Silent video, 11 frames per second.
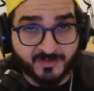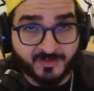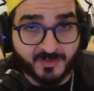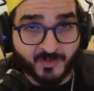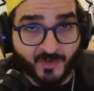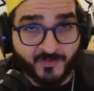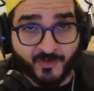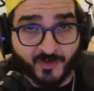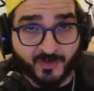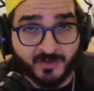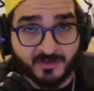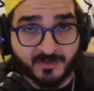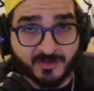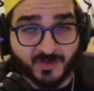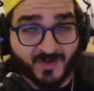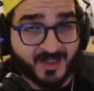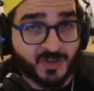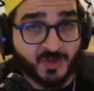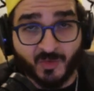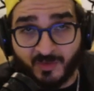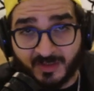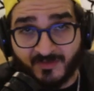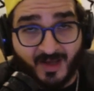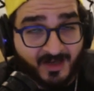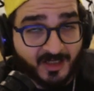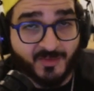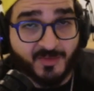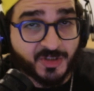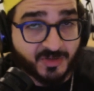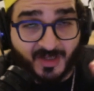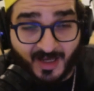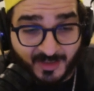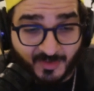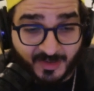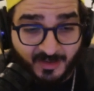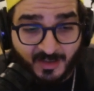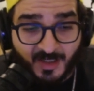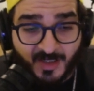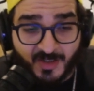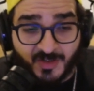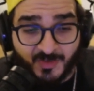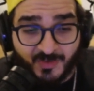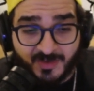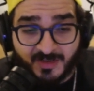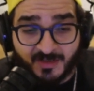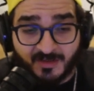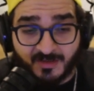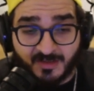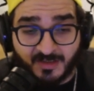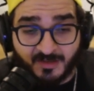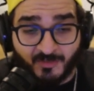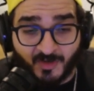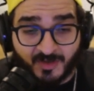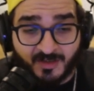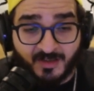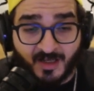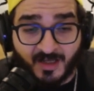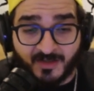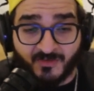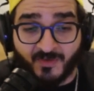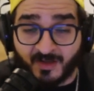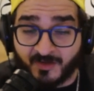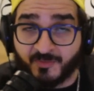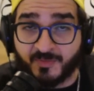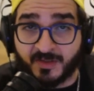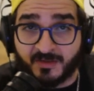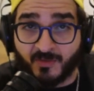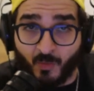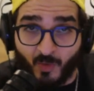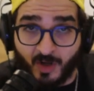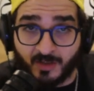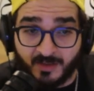referral, so that you don't give any commission to anybody. Use the marketing and development wallet